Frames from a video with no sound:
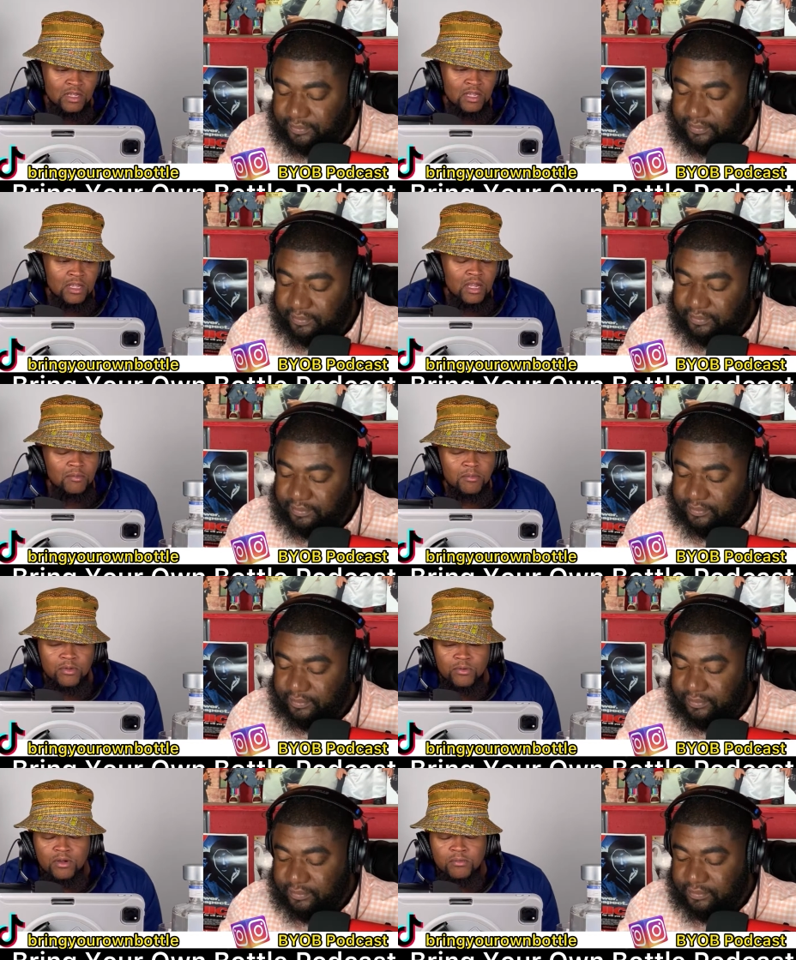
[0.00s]
Speaker 1: I'm gonna be
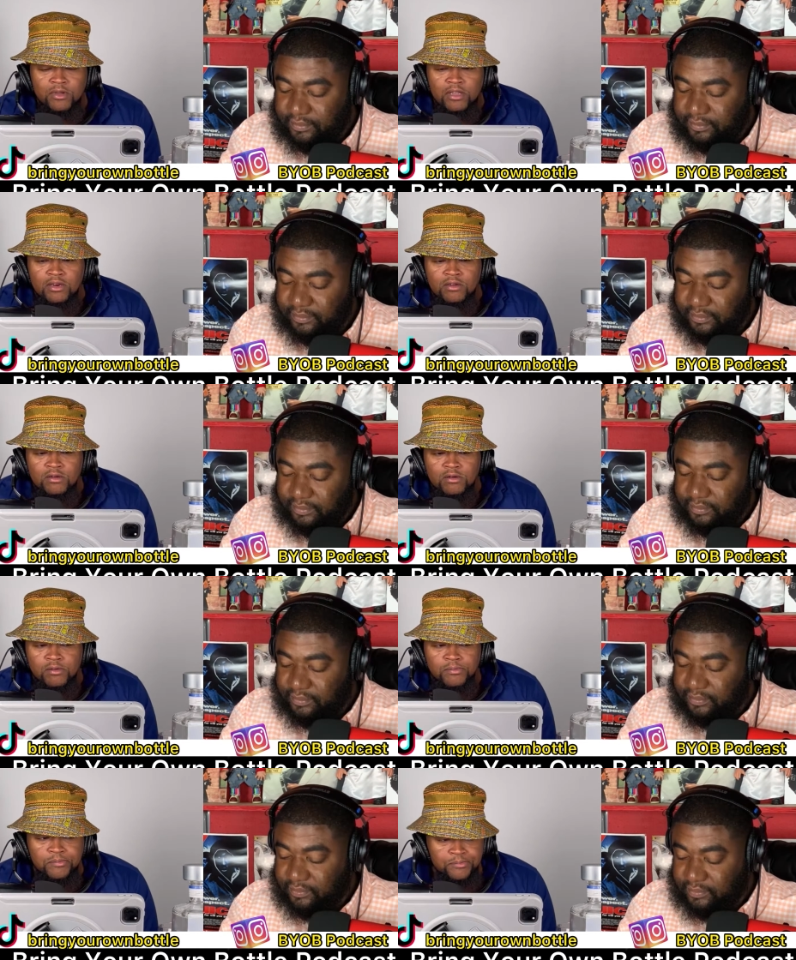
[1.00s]
real, man.
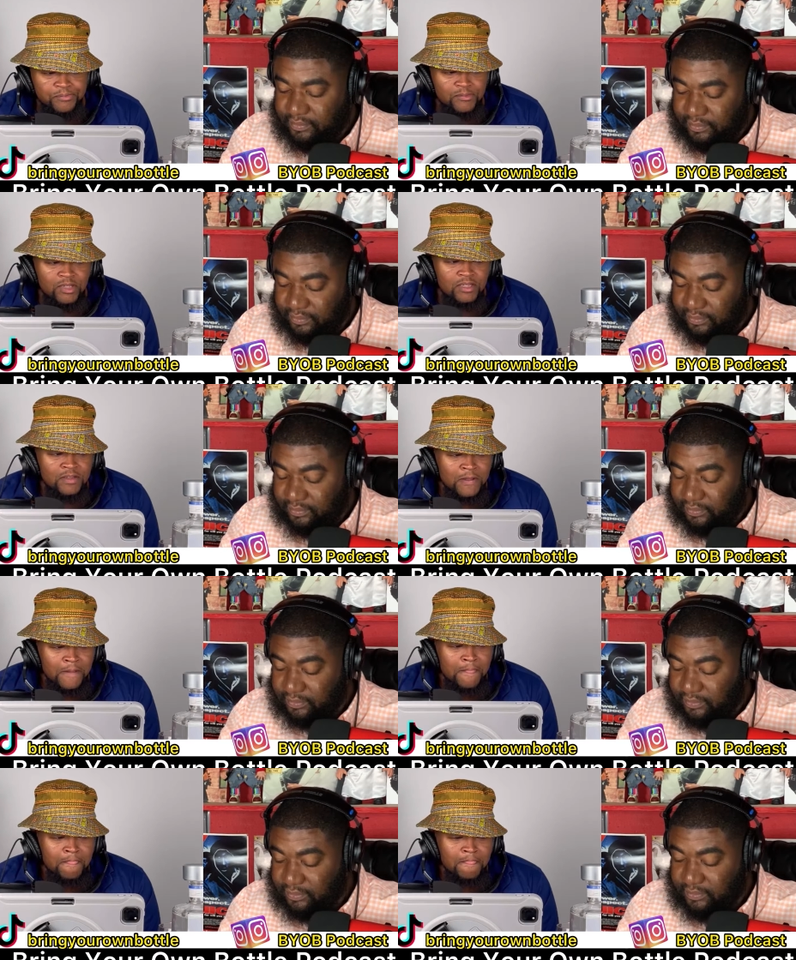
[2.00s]
Um,
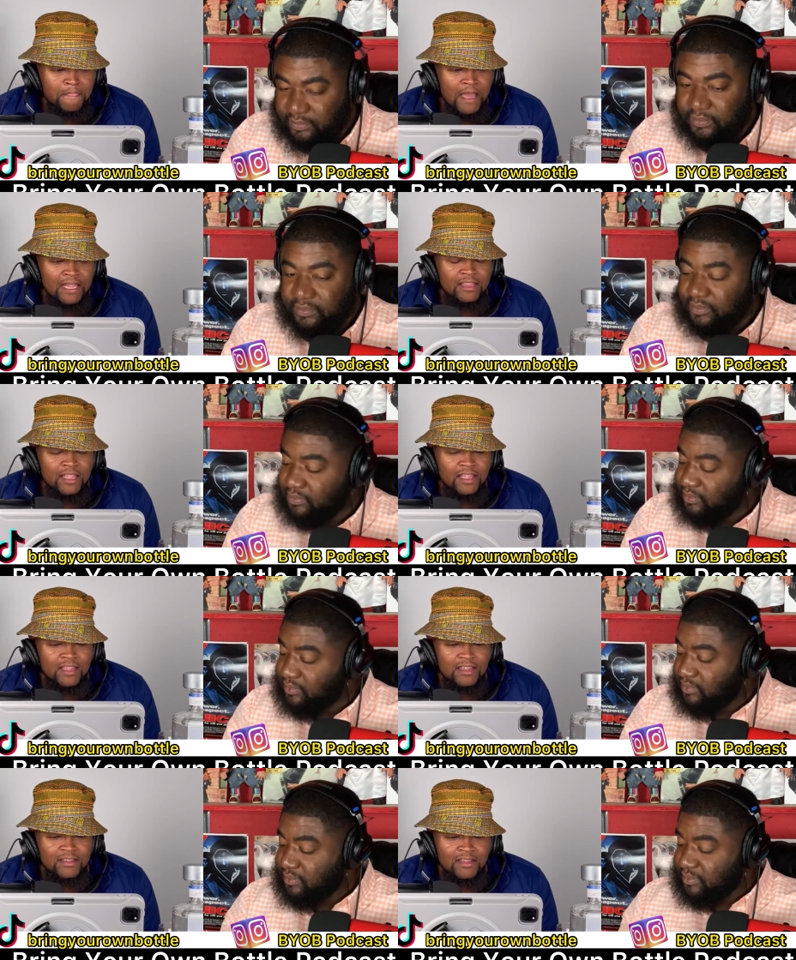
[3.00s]
I think
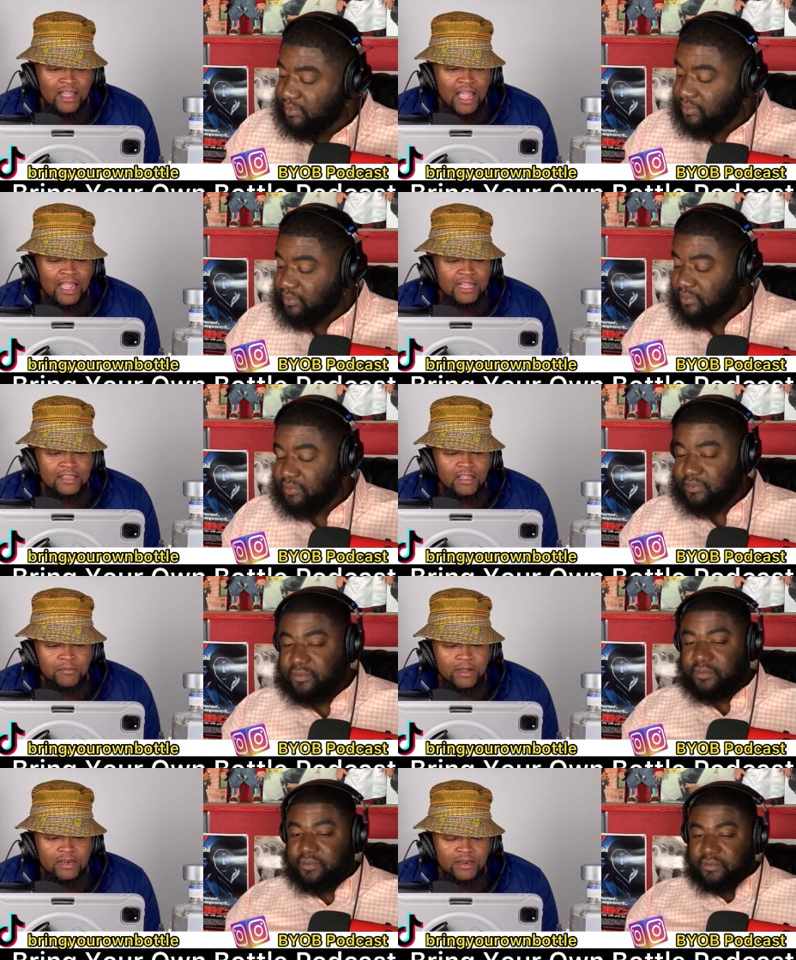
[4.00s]
I can't think
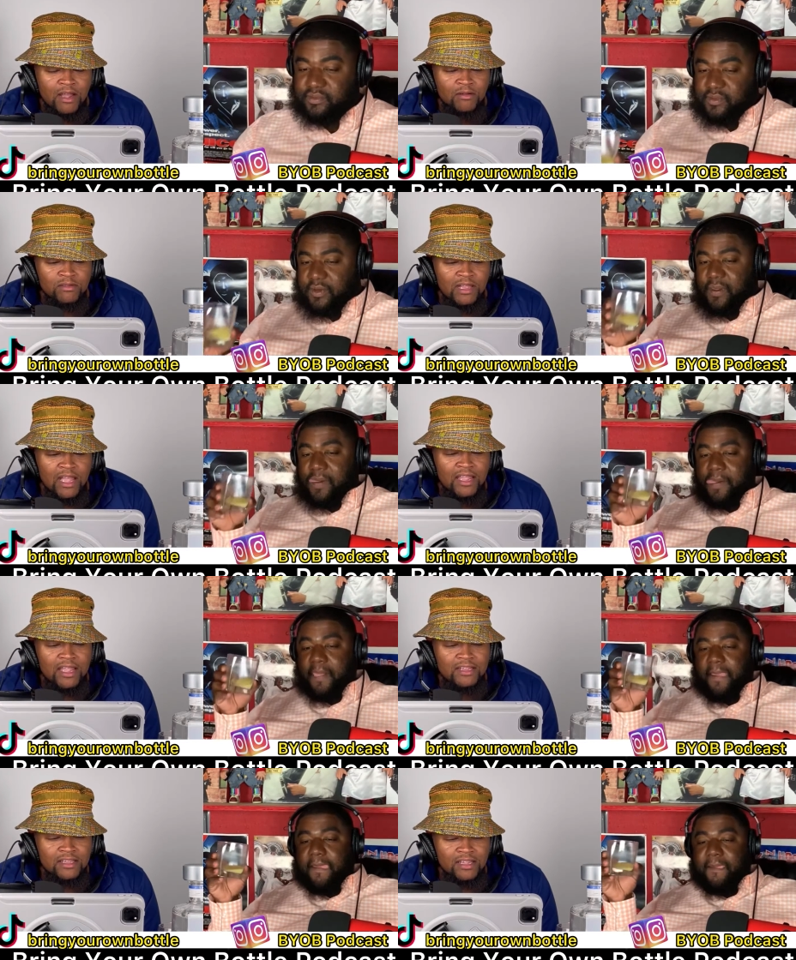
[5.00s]
about it. I don't, I
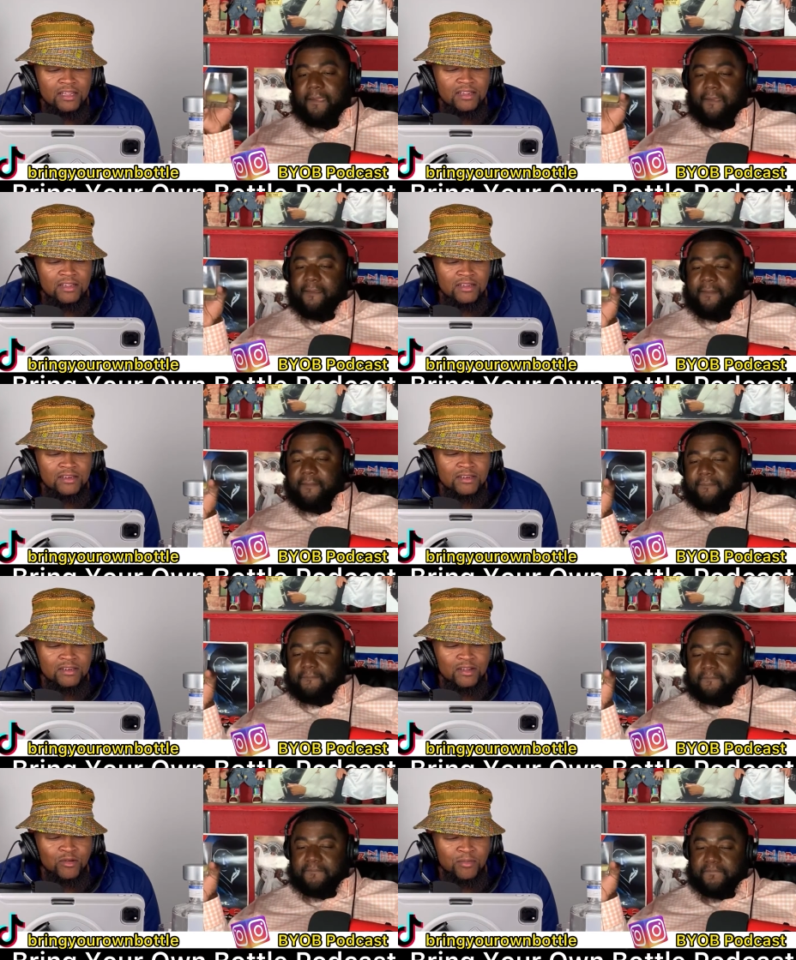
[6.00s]
can't think
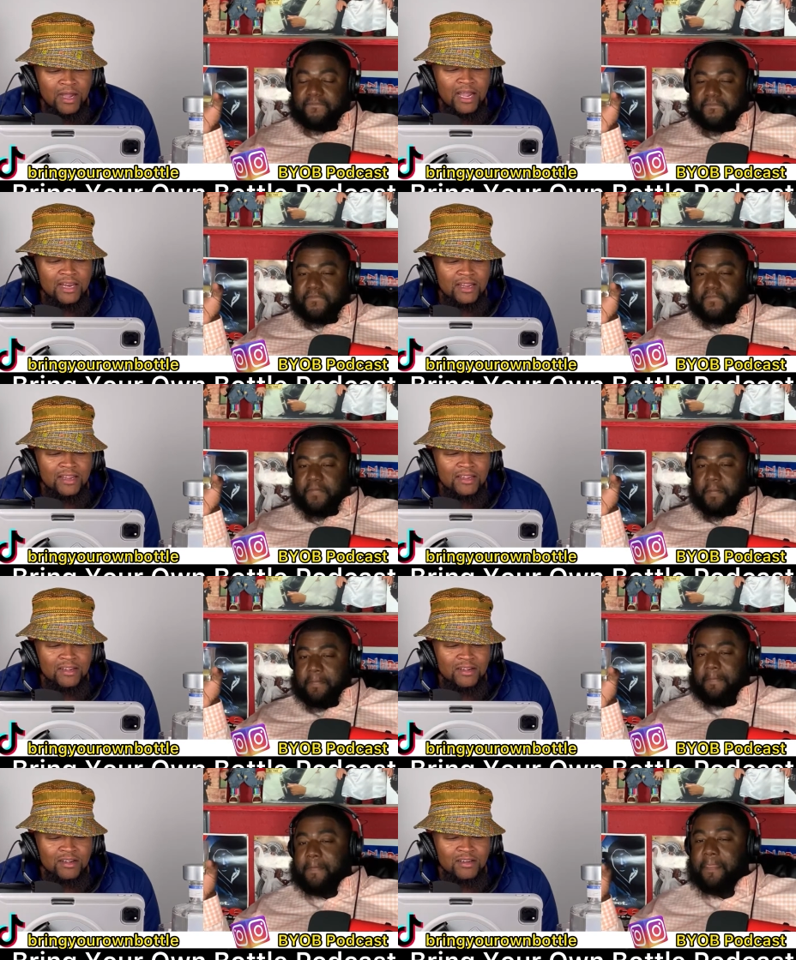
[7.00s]
nobody
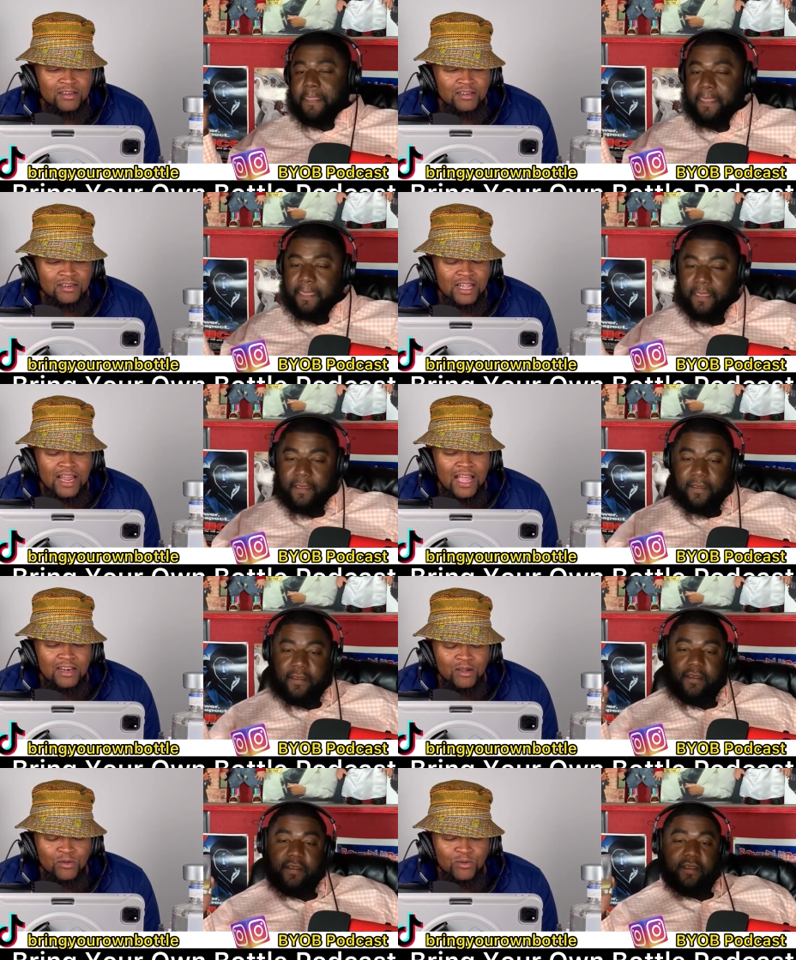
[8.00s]
that I
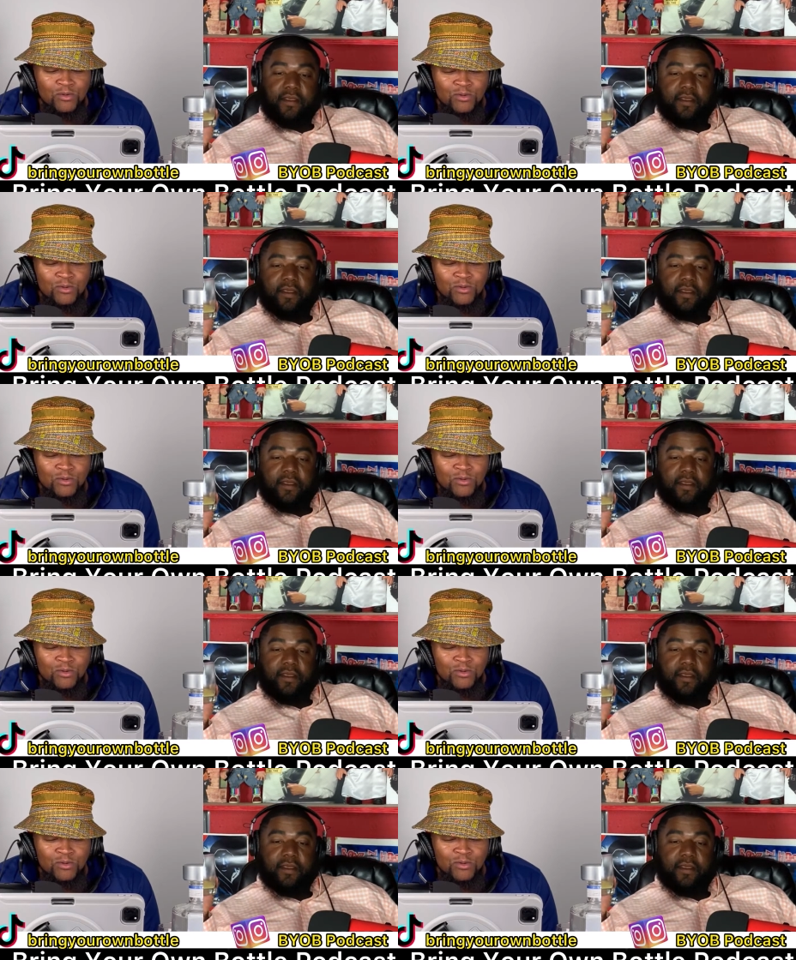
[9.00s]
know